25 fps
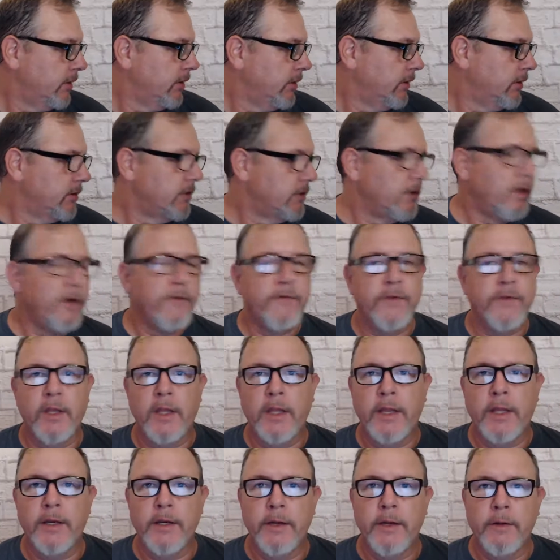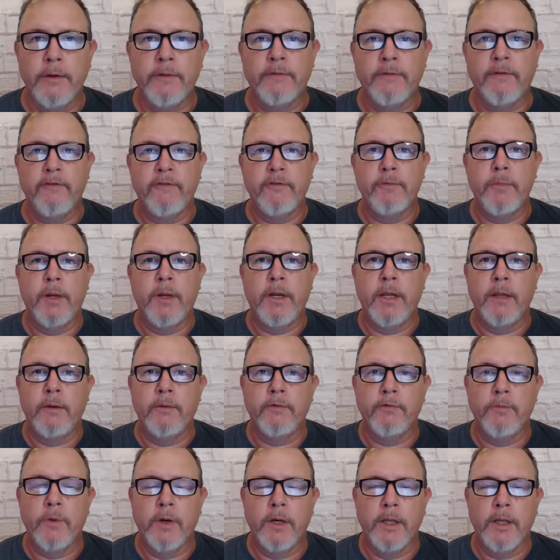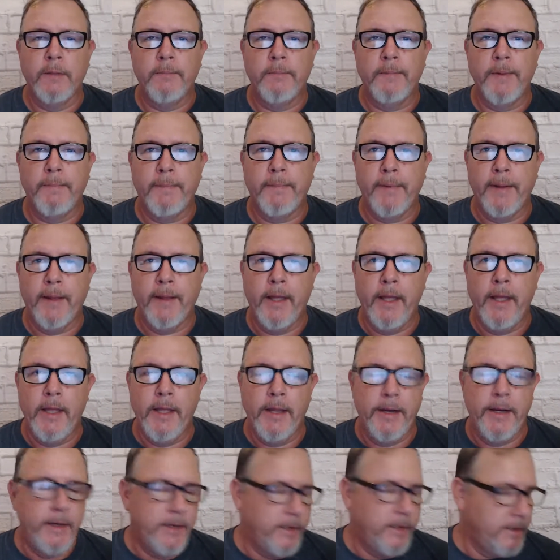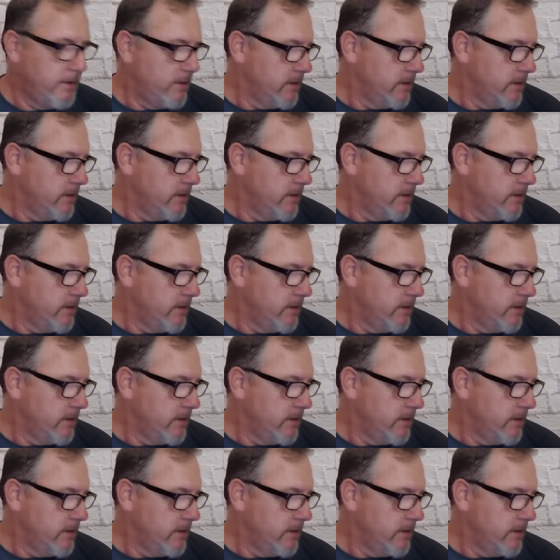Sorry for the late notice, everybody. I was running a bit behind,